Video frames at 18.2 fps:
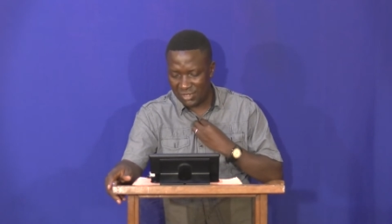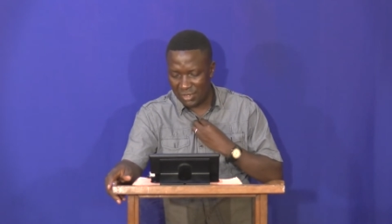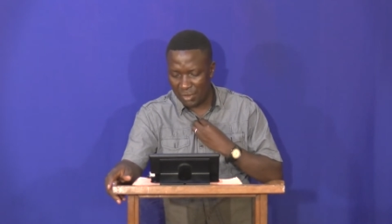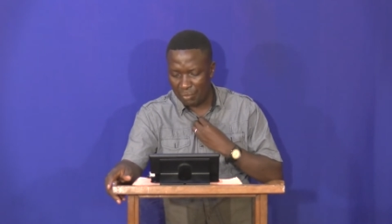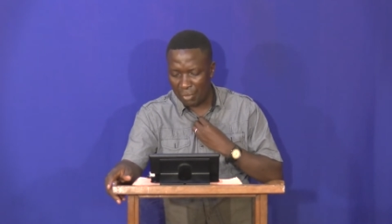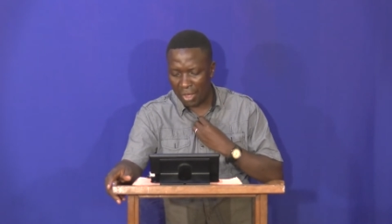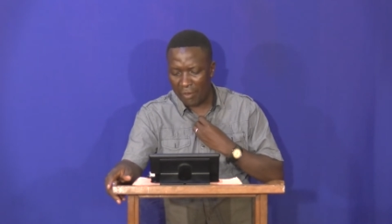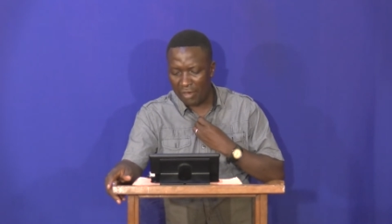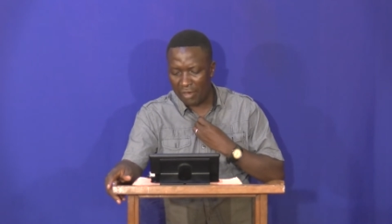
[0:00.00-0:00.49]

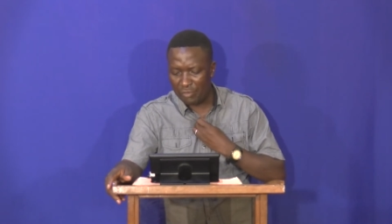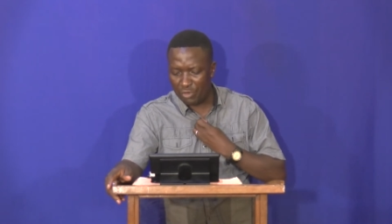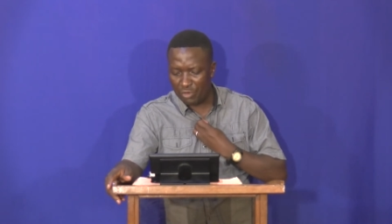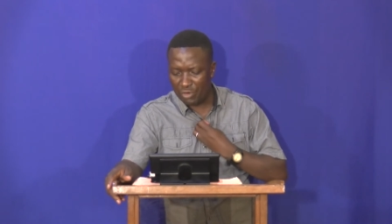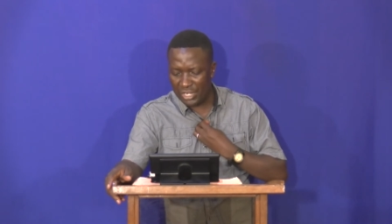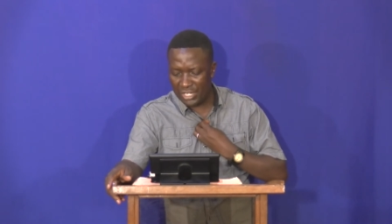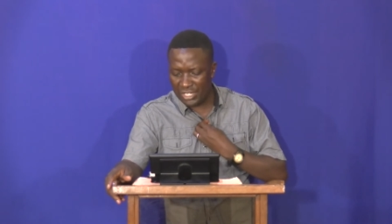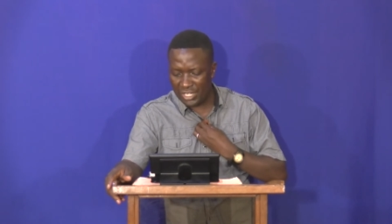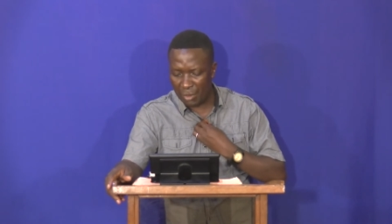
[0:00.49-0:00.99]

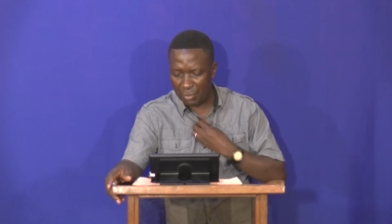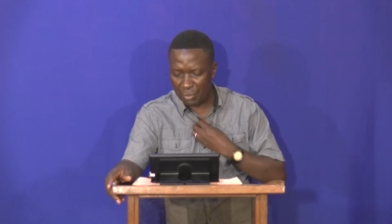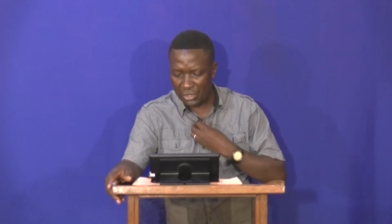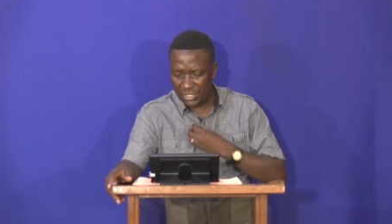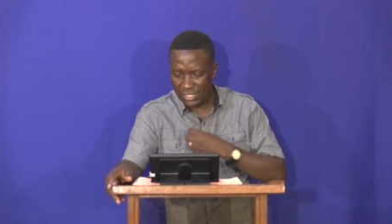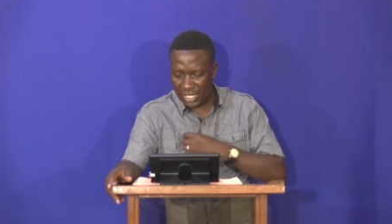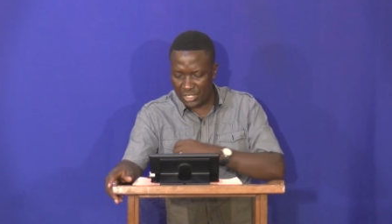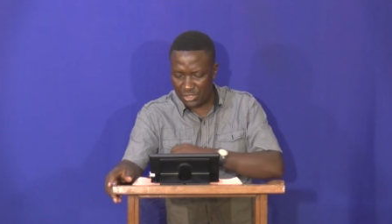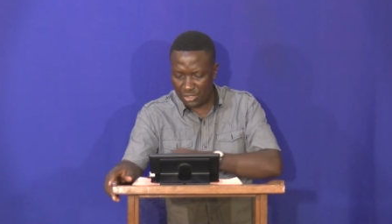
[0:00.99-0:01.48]
Powerful
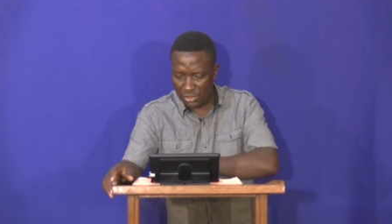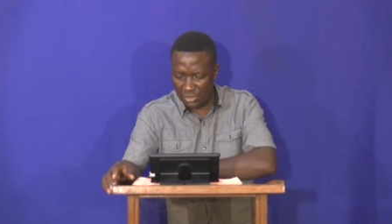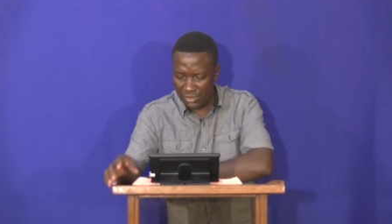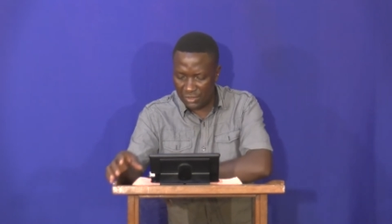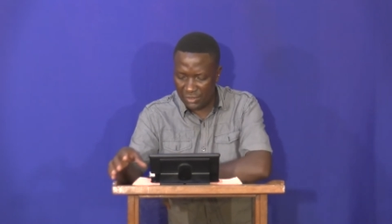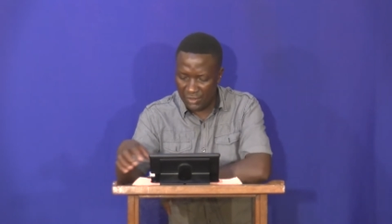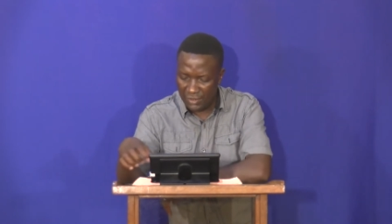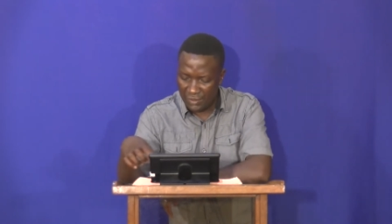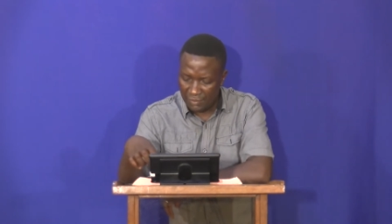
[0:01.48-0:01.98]
interpretation.
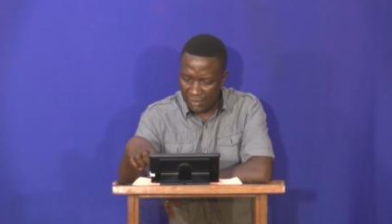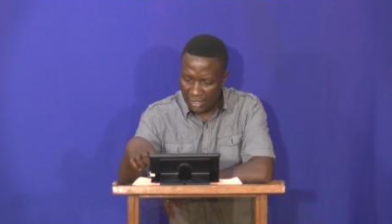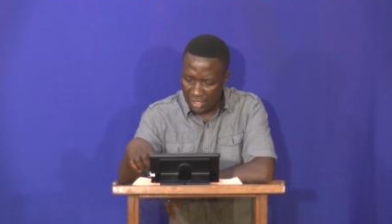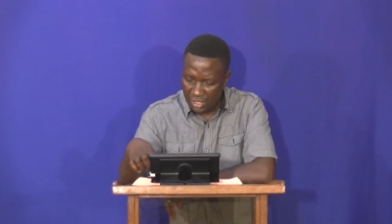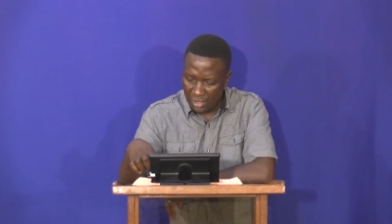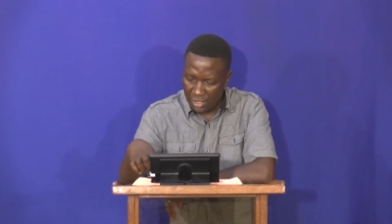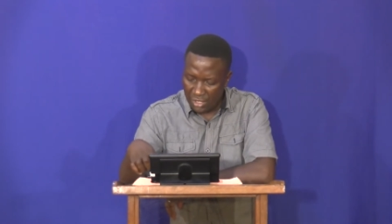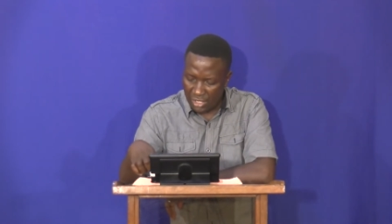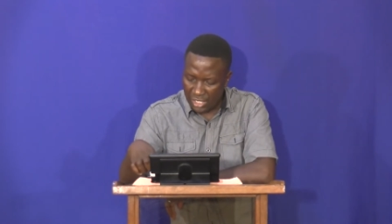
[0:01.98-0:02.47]

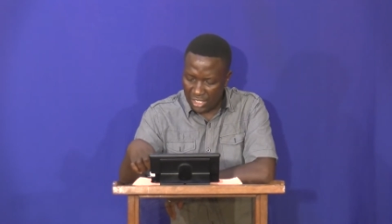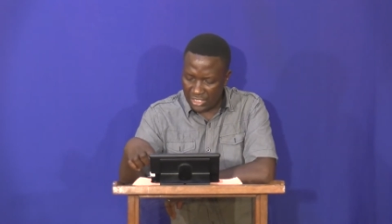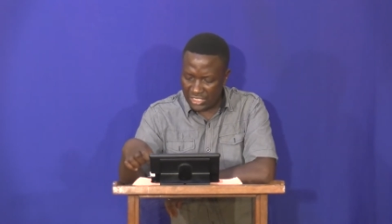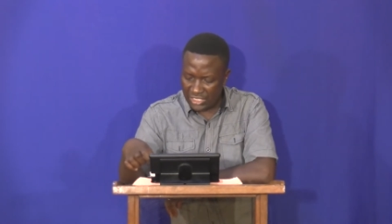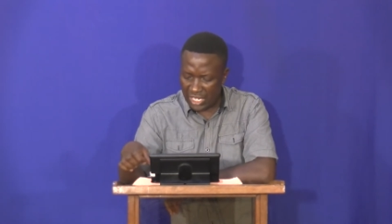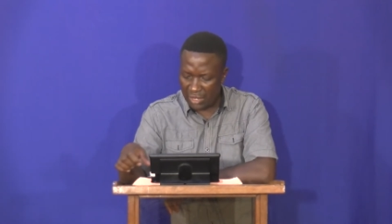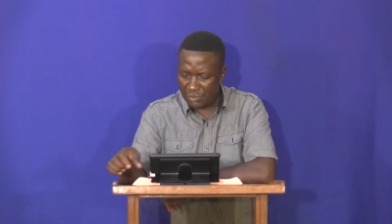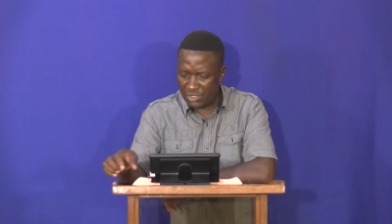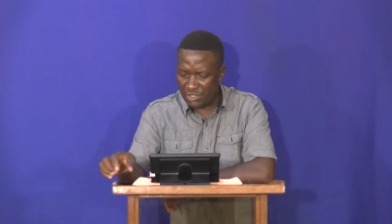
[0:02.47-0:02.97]
King
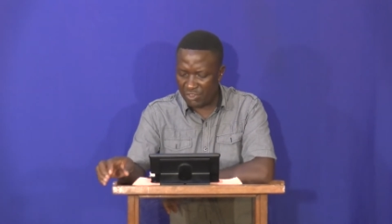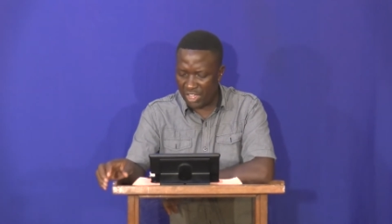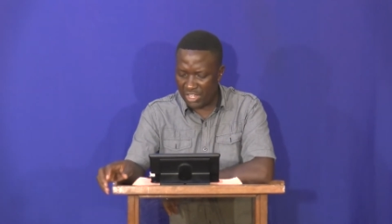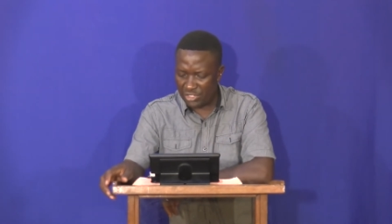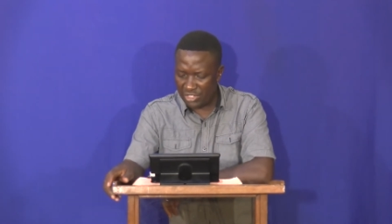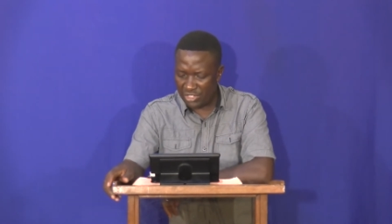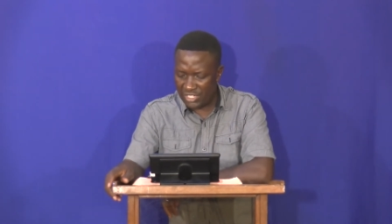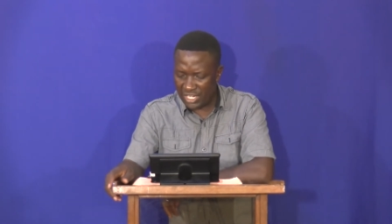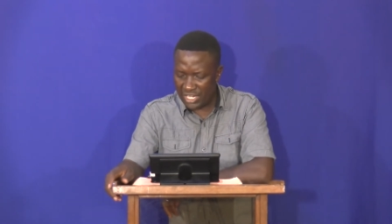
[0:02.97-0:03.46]
James
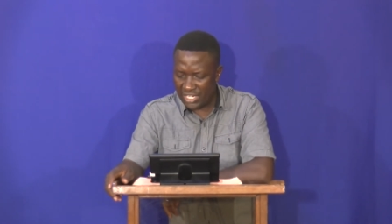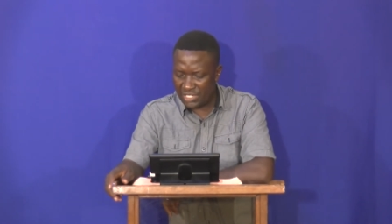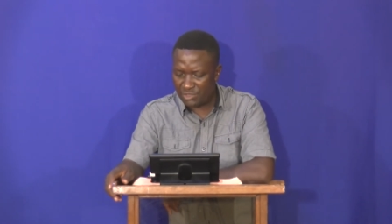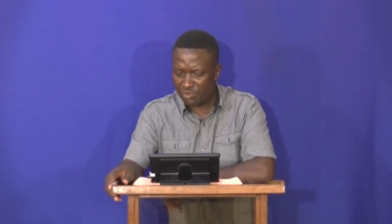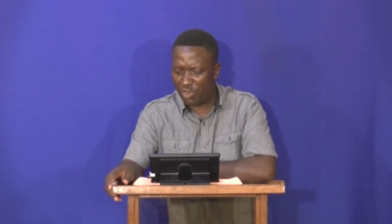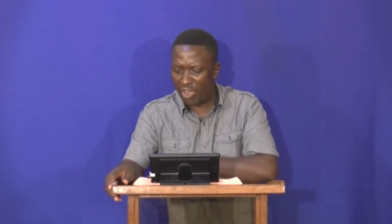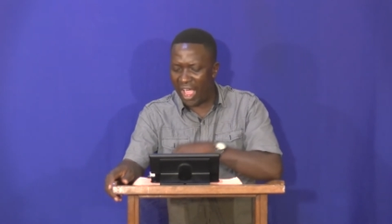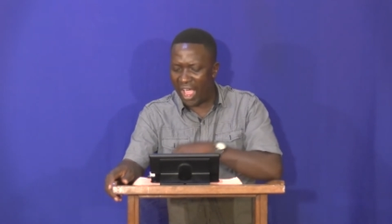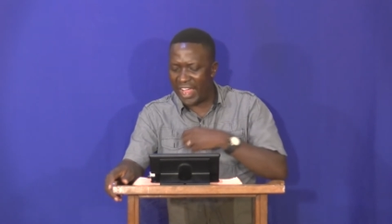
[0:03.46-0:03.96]
Version says,
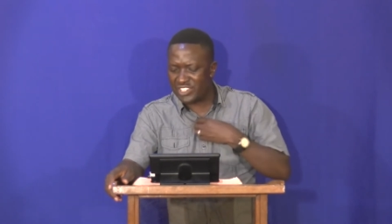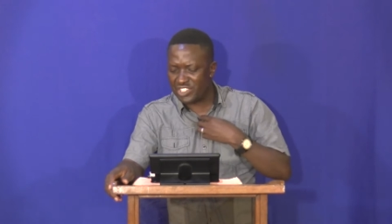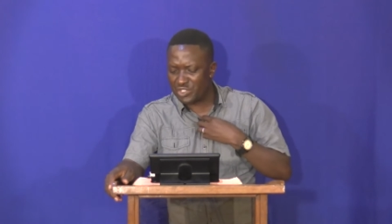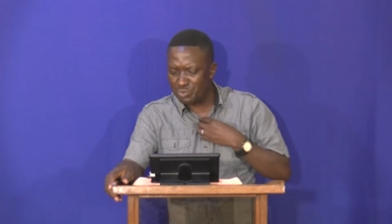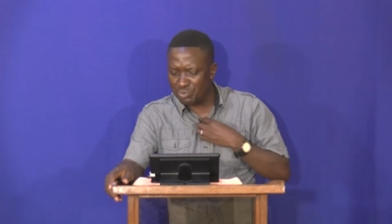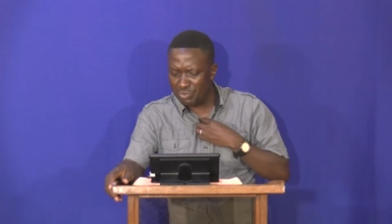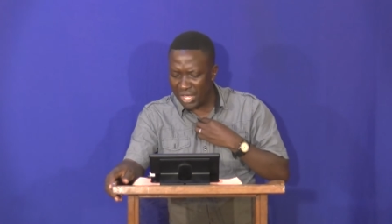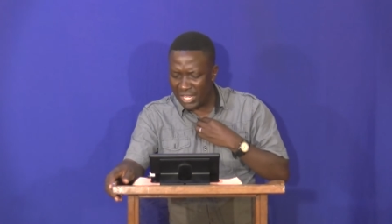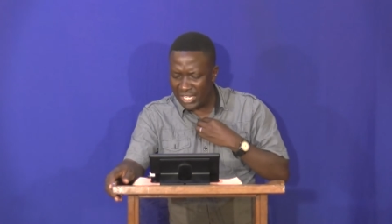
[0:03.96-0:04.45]
For as
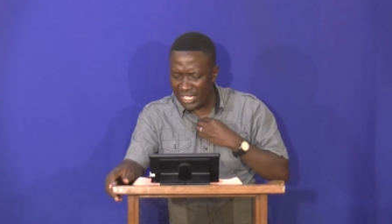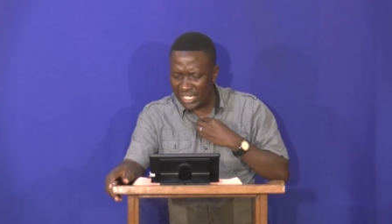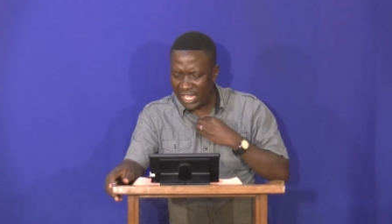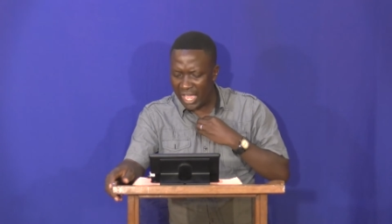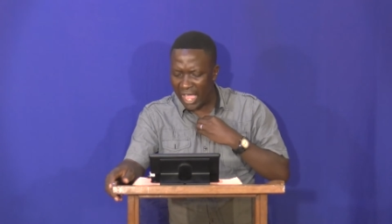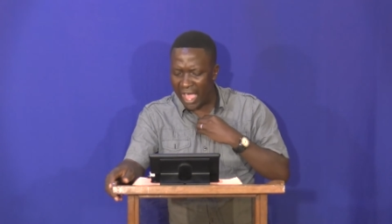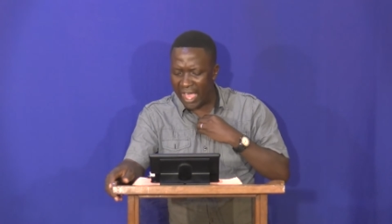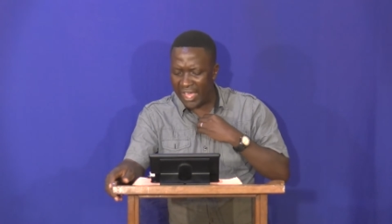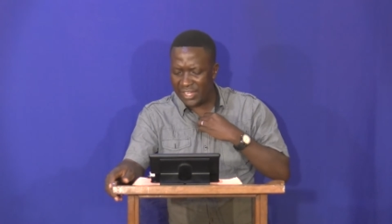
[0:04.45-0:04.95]

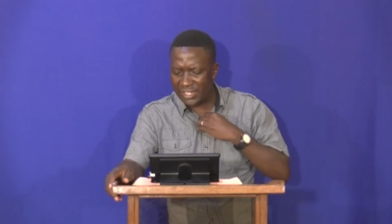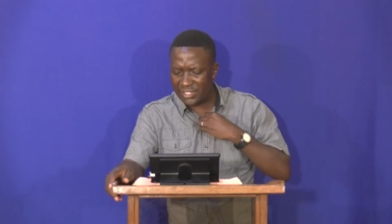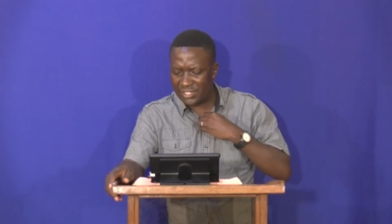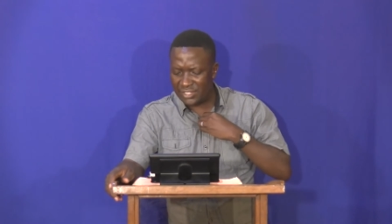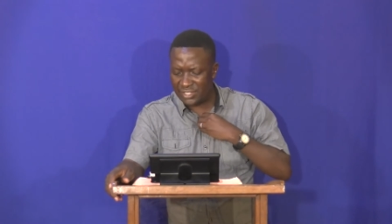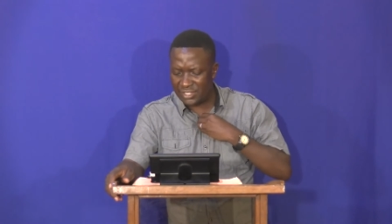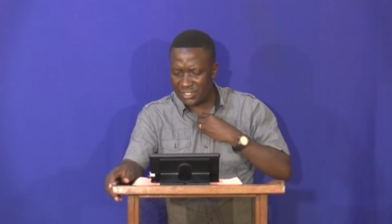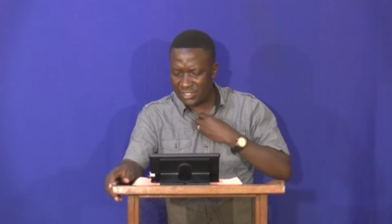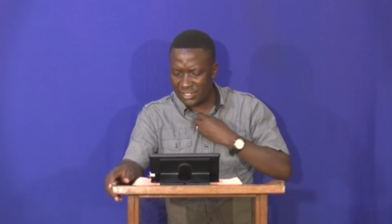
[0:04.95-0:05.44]
many
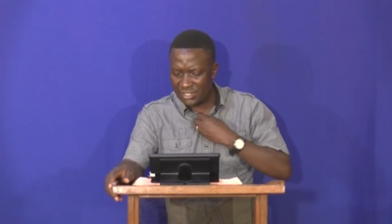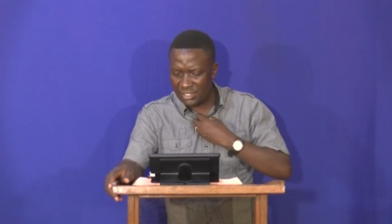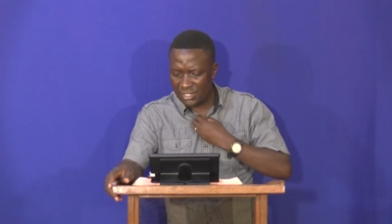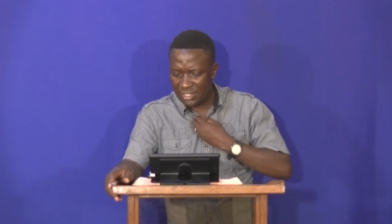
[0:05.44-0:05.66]
as